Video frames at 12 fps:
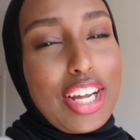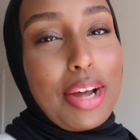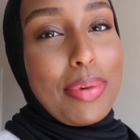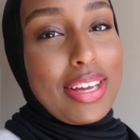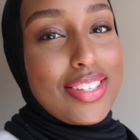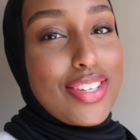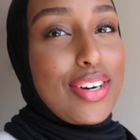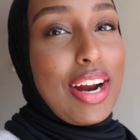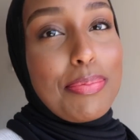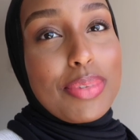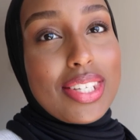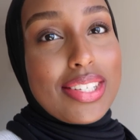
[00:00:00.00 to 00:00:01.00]
You check out my
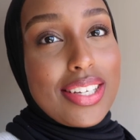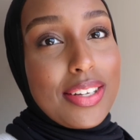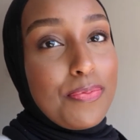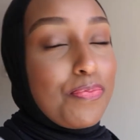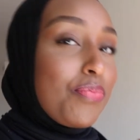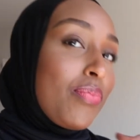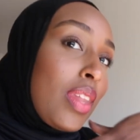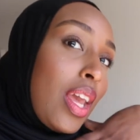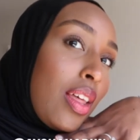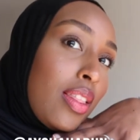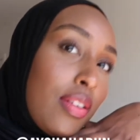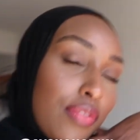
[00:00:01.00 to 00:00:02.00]
Instagram to see
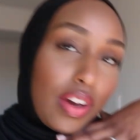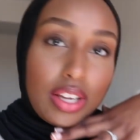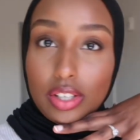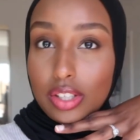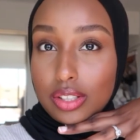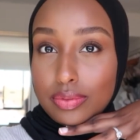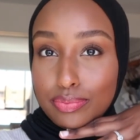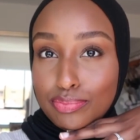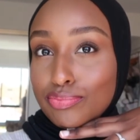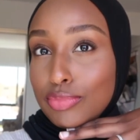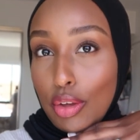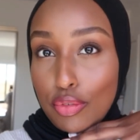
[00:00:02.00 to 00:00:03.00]
the final
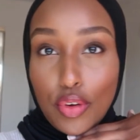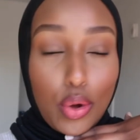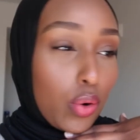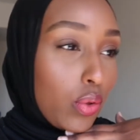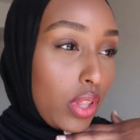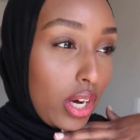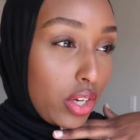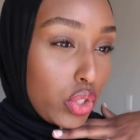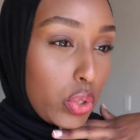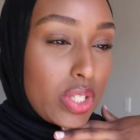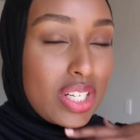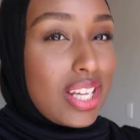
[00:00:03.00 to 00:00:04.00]
photo that I
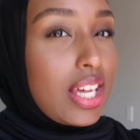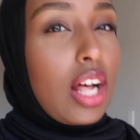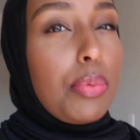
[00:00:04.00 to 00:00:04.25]
choose to take.